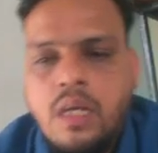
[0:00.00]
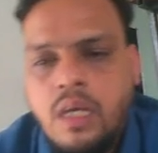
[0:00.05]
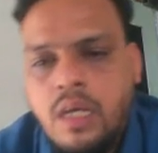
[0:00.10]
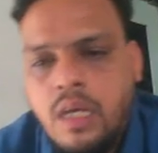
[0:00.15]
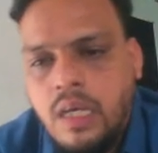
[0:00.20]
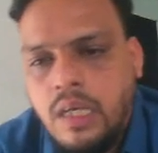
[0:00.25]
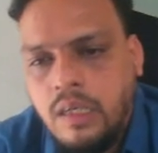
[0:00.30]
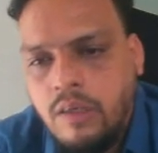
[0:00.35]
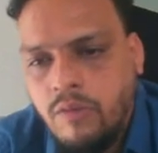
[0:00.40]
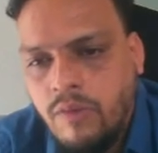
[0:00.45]

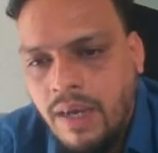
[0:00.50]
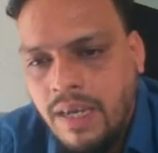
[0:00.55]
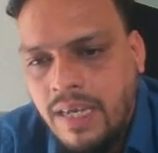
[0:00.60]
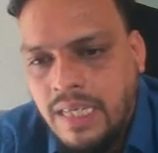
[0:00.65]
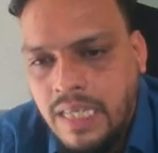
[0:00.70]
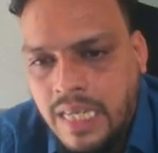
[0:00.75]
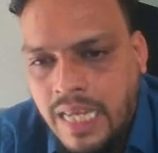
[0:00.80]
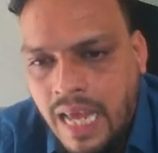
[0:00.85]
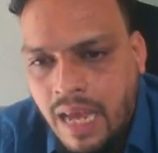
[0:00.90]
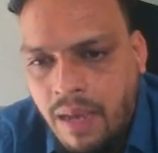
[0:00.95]
If I
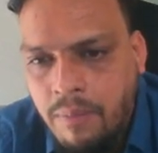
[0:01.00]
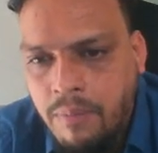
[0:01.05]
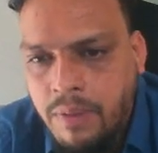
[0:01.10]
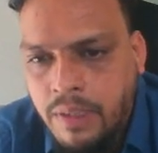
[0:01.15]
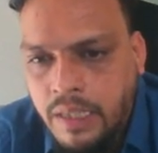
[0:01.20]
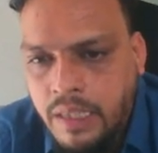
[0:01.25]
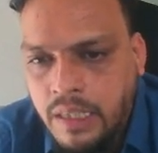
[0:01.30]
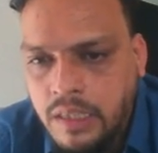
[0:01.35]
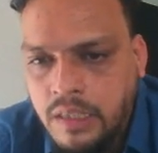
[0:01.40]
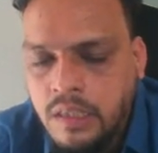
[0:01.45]

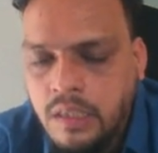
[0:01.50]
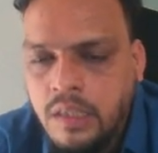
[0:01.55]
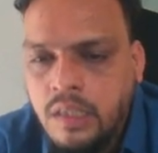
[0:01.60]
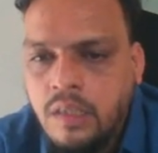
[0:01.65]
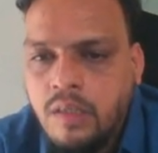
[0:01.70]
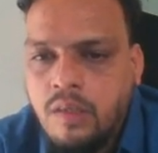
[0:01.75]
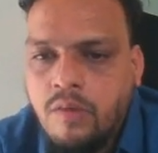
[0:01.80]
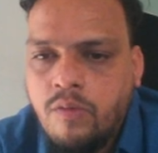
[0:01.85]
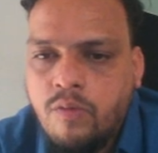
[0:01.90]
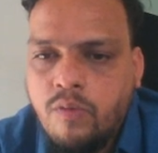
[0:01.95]
elaborate,
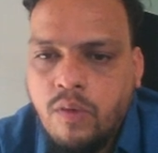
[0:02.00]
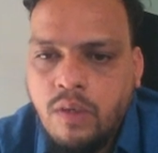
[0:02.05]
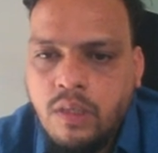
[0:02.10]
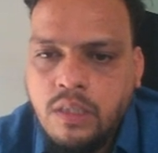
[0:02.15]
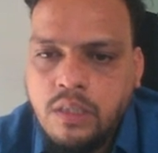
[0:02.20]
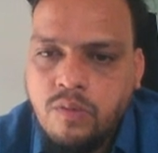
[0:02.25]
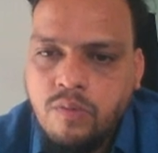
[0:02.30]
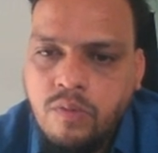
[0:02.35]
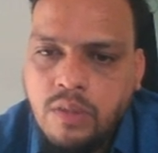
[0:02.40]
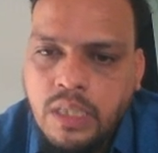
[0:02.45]

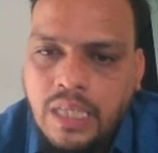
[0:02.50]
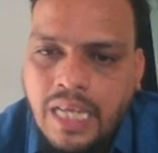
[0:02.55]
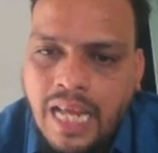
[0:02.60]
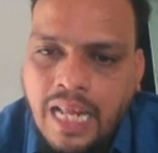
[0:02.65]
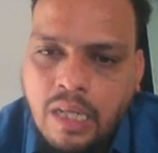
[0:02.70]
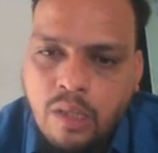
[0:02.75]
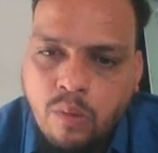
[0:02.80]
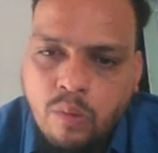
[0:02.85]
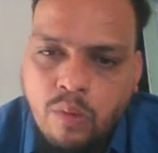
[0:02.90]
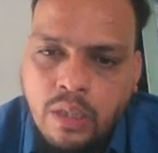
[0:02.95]
first we
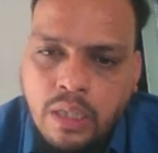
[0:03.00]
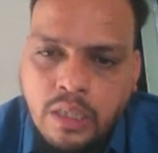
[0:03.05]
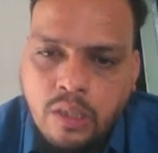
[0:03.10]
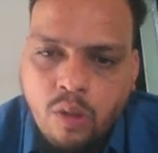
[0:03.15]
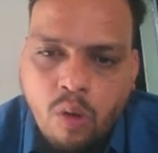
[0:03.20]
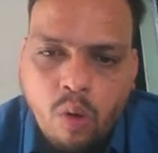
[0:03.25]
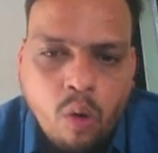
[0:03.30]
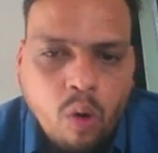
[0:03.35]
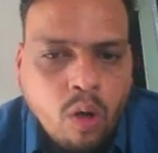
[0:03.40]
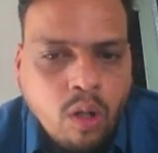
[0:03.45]
calculate
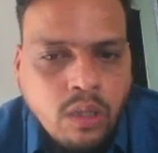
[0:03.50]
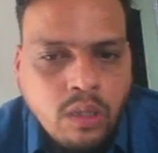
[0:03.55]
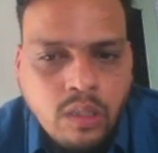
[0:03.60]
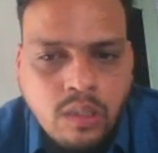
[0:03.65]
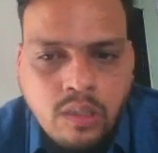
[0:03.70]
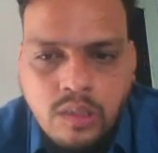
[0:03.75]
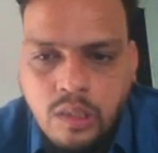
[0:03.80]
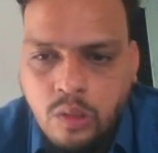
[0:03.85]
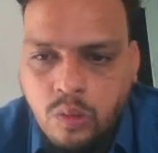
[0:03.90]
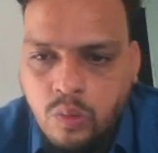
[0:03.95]
all the
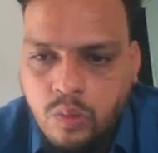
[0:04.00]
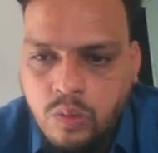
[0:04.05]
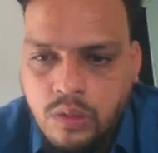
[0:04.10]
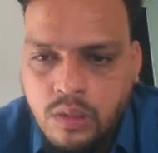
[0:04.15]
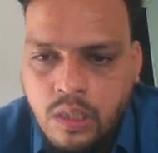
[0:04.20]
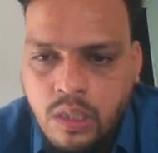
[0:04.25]
zeros.